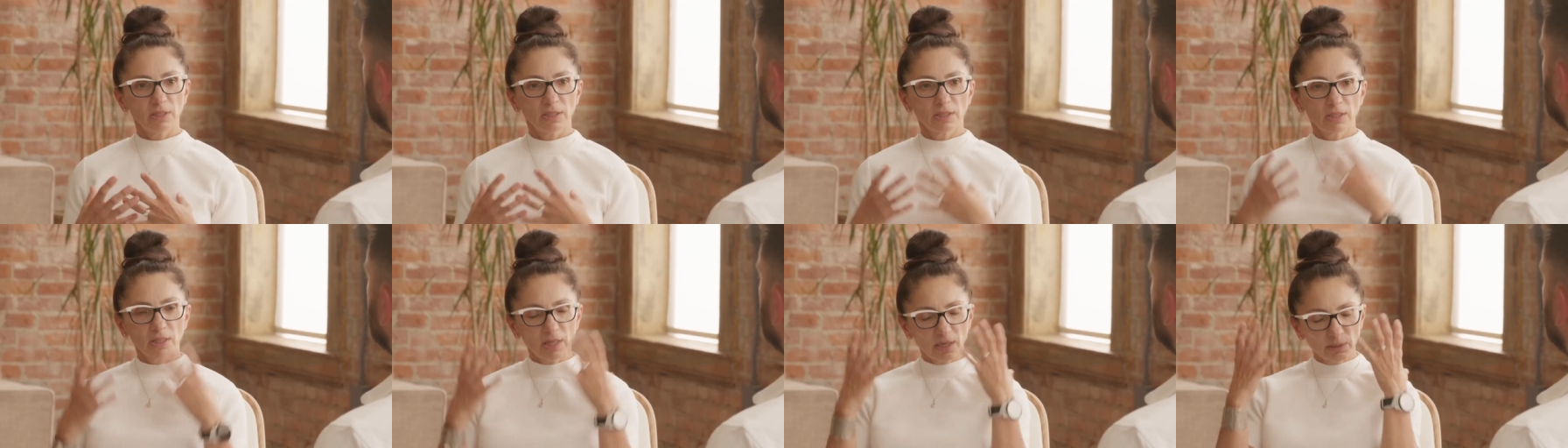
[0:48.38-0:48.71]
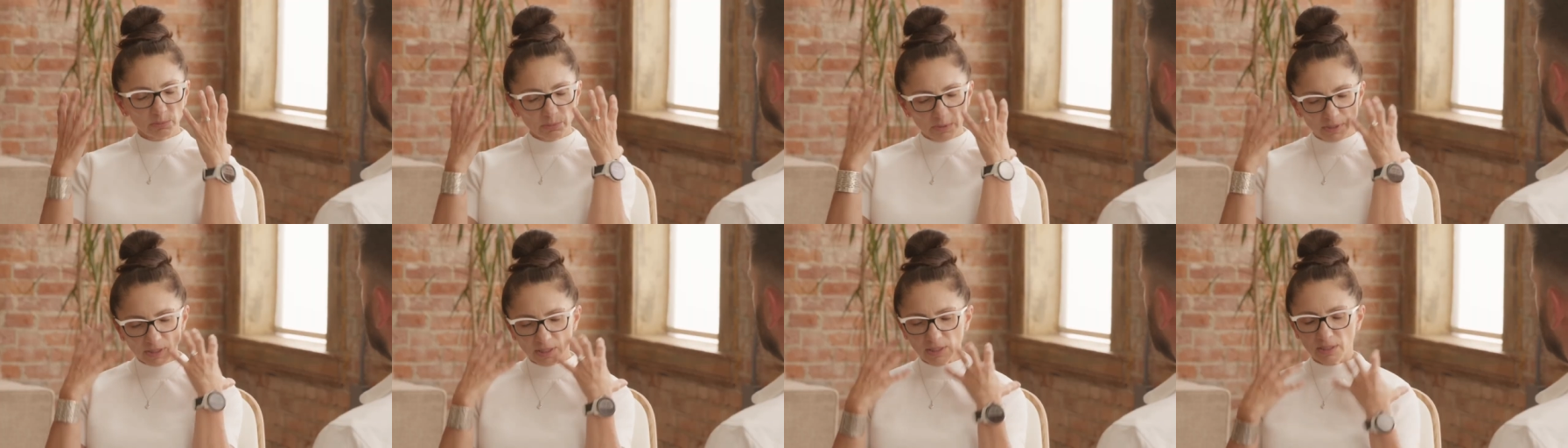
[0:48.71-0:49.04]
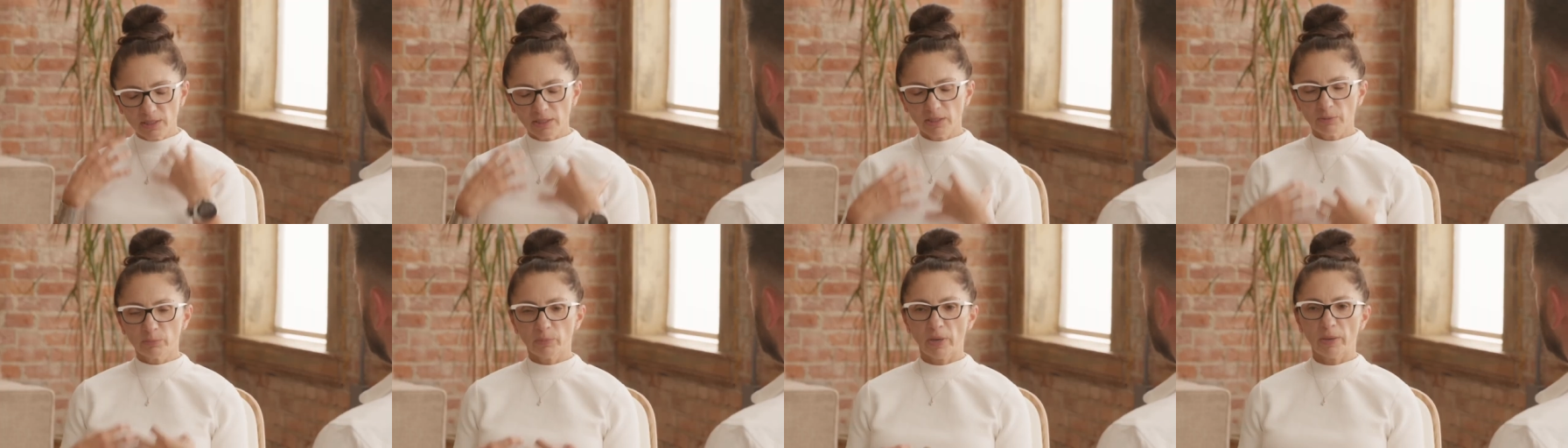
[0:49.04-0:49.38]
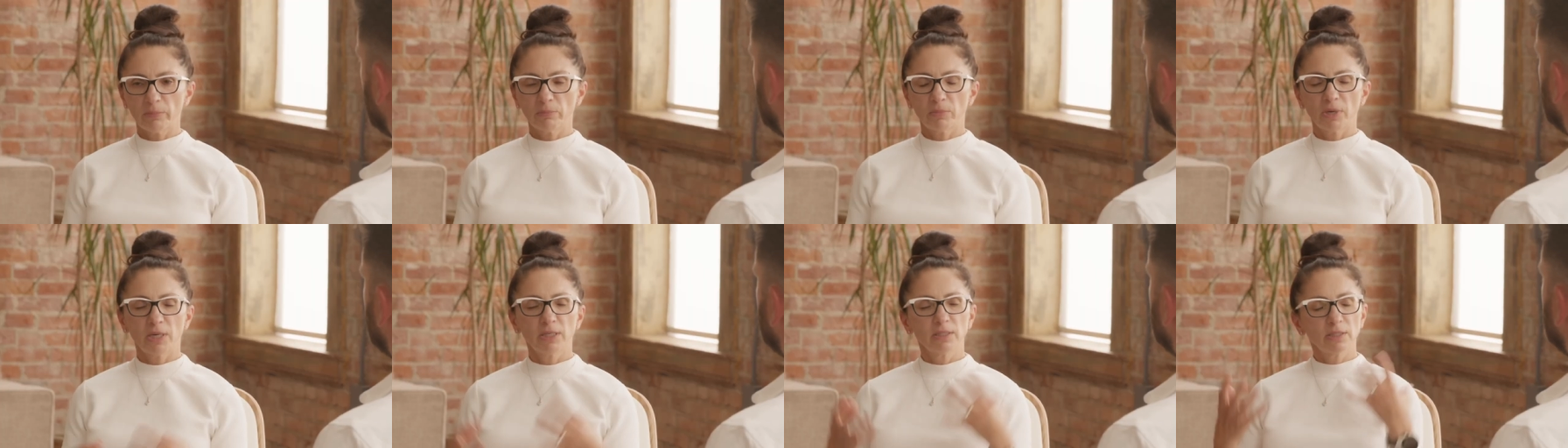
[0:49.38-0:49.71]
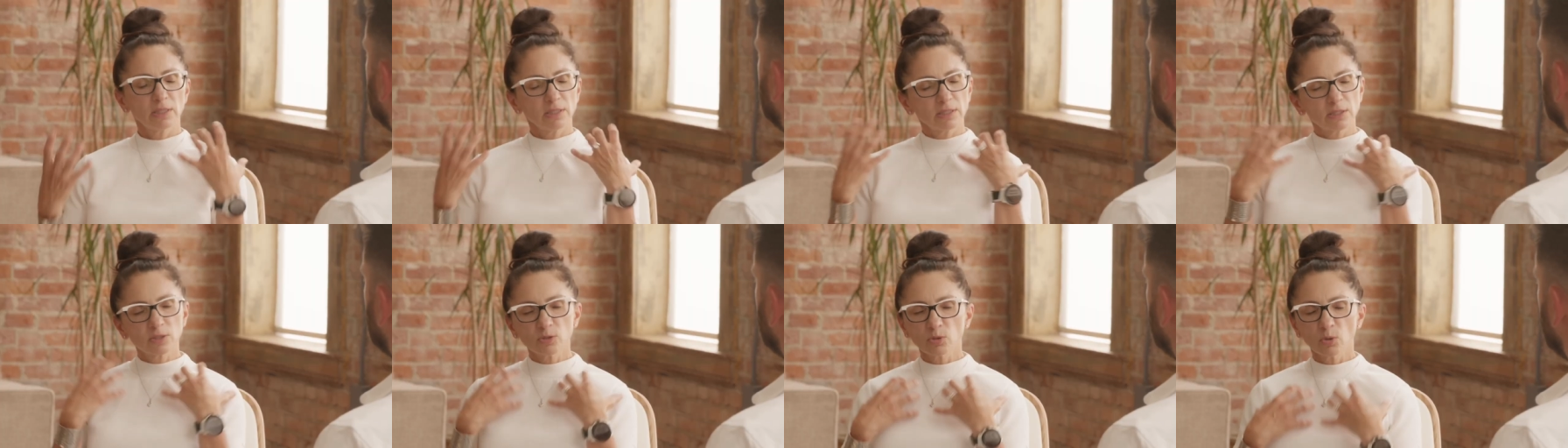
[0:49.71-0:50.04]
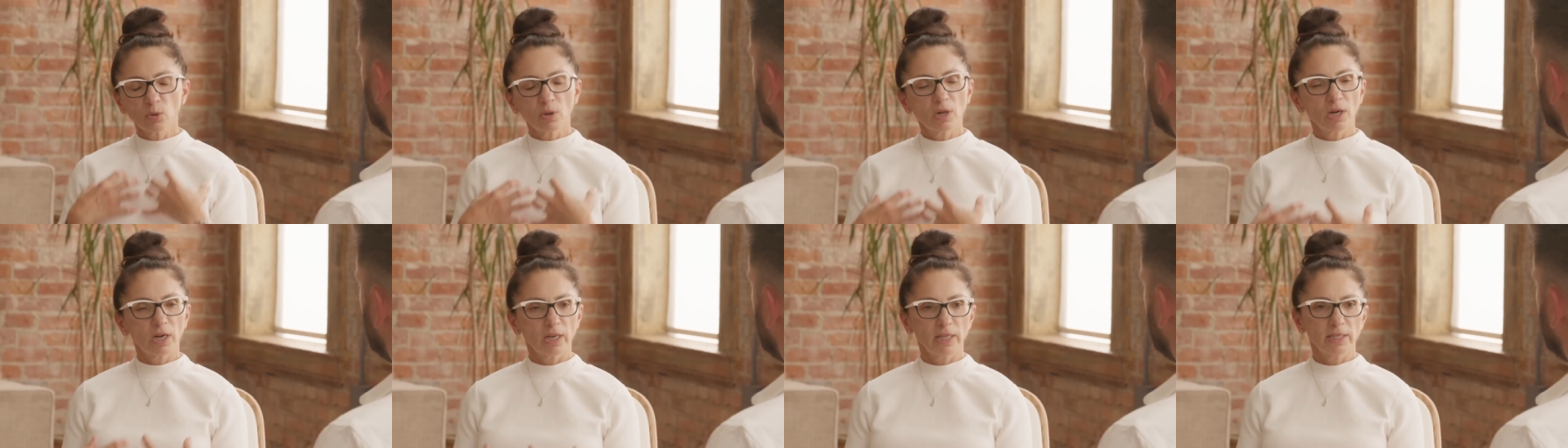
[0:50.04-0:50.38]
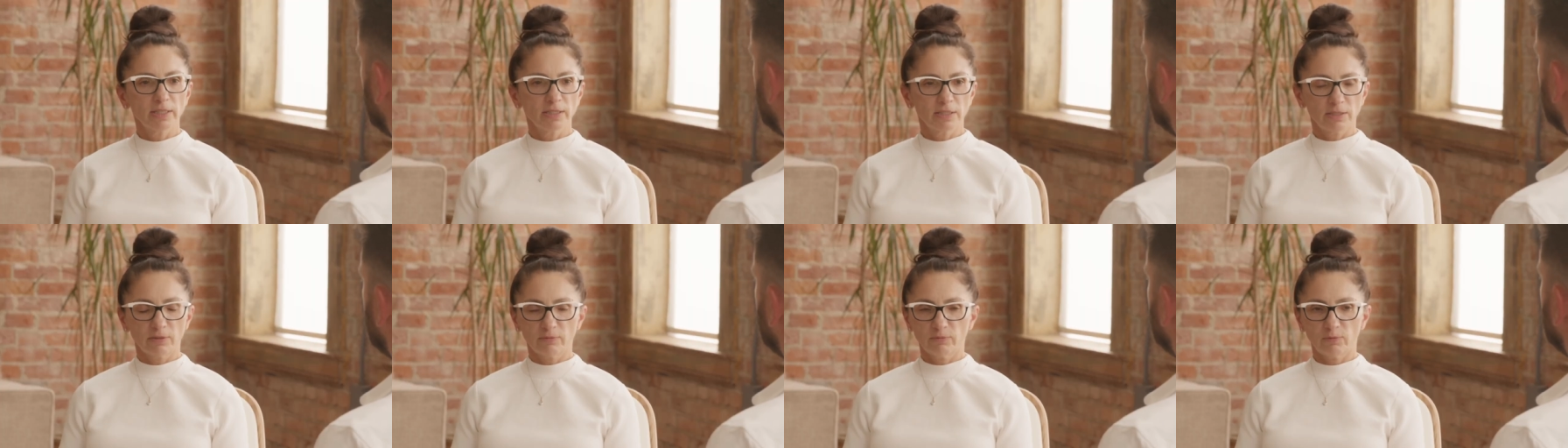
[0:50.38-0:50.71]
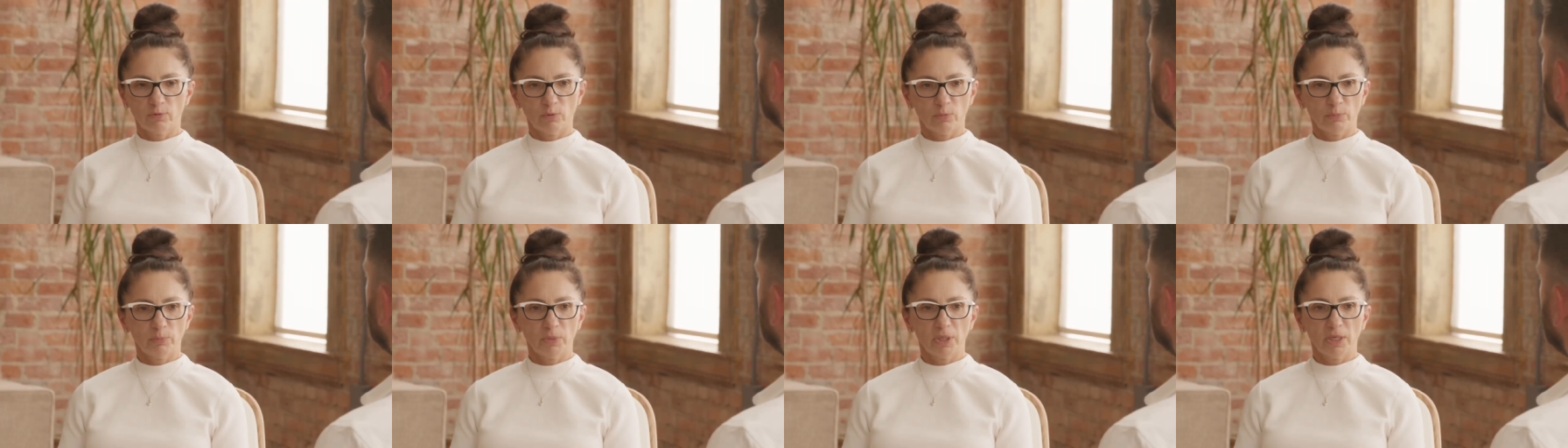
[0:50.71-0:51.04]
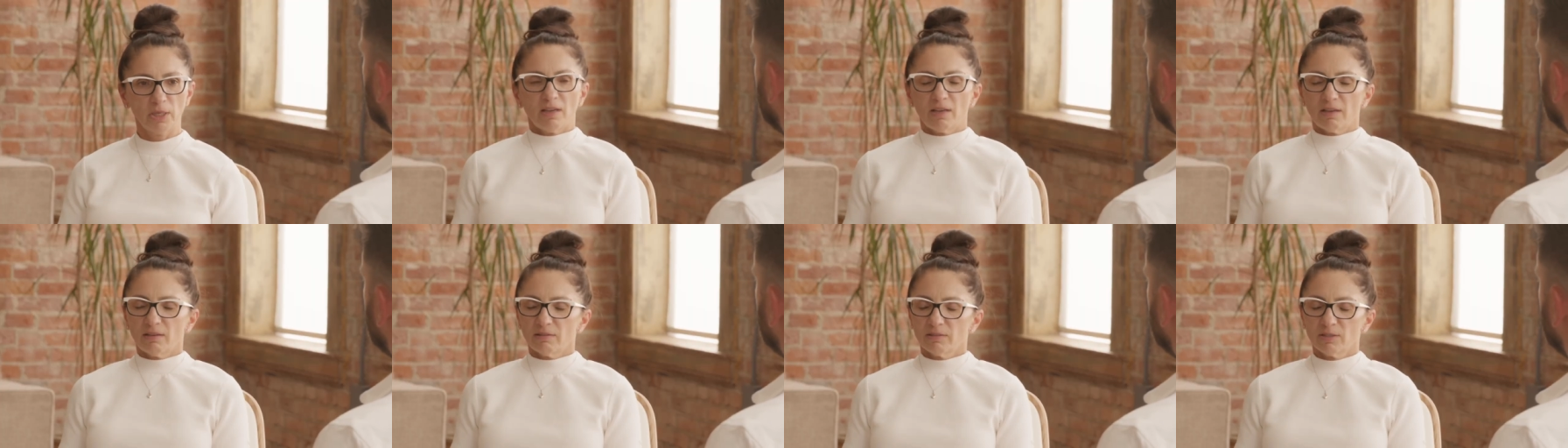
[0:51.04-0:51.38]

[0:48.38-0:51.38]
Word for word: It helps to clear my mind. It's so cleansing for me.